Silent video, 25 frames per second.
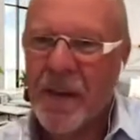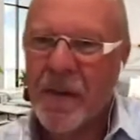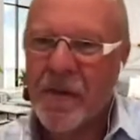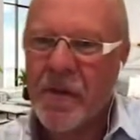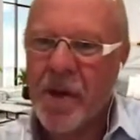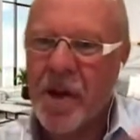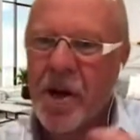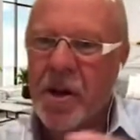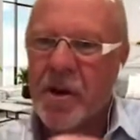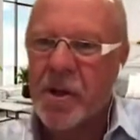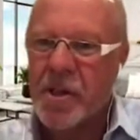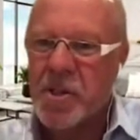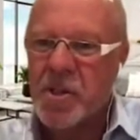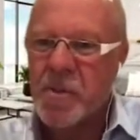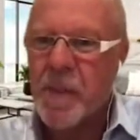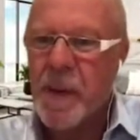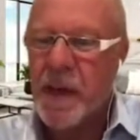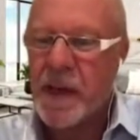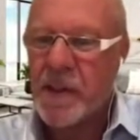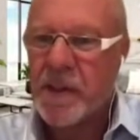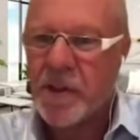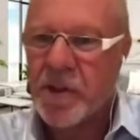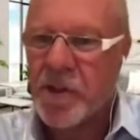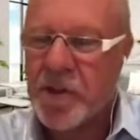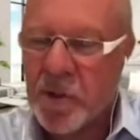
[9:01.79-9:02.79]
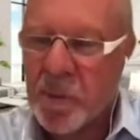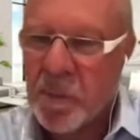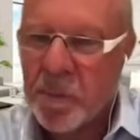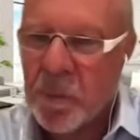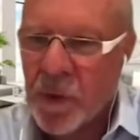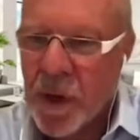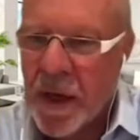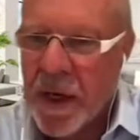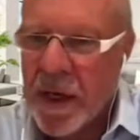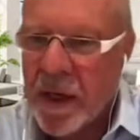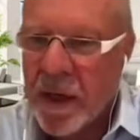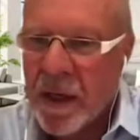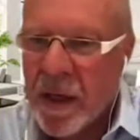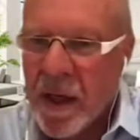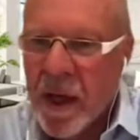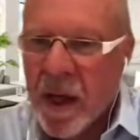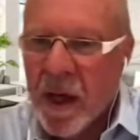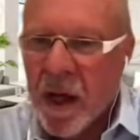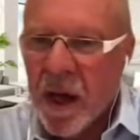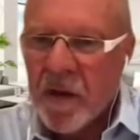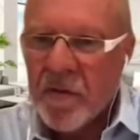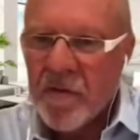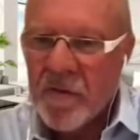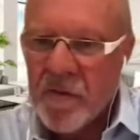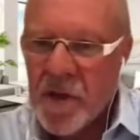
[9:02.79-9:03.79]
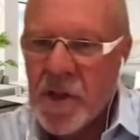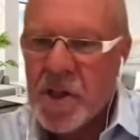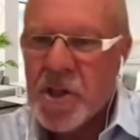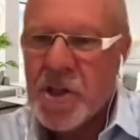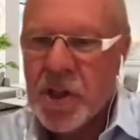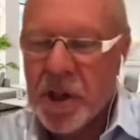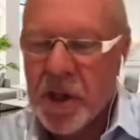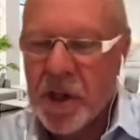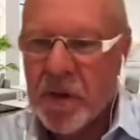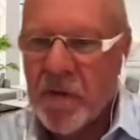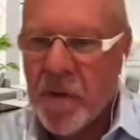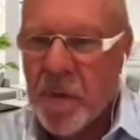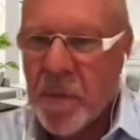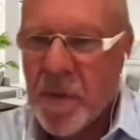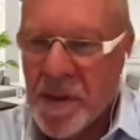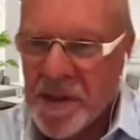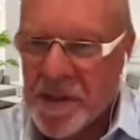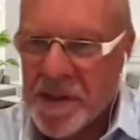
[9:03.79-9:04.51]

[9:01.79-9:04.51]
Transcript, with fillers: And they're expected to bring a vision of the